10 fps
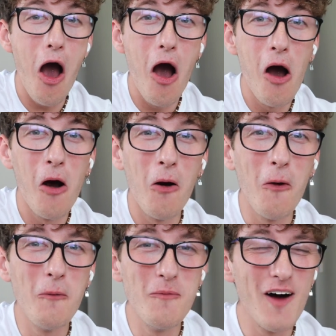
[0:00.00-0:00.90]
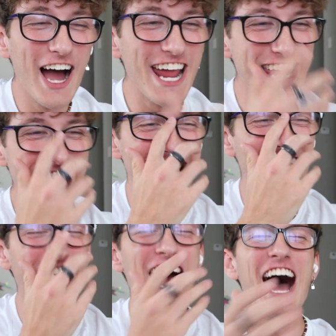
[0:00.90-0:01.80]
oh my
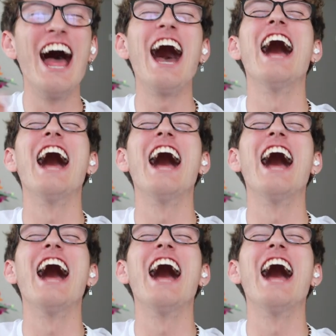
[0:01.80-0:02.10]
god.